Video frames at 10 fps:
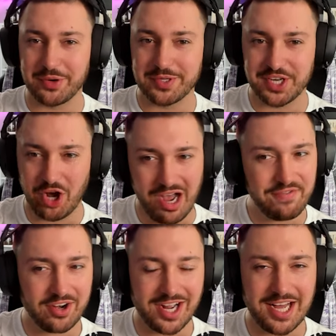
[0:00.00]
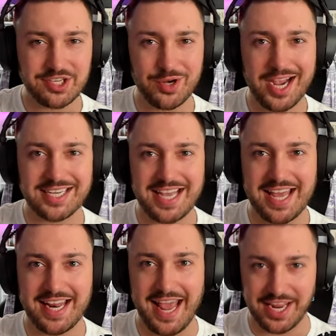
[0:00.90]
There was an offer contract
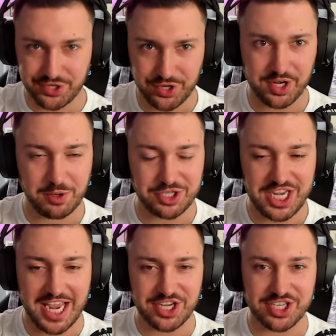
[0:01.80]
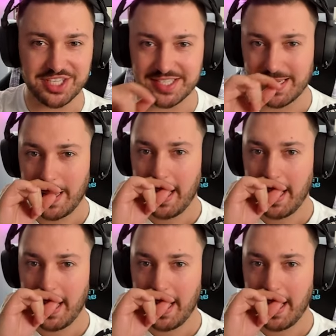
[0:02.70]
and an enter negotiations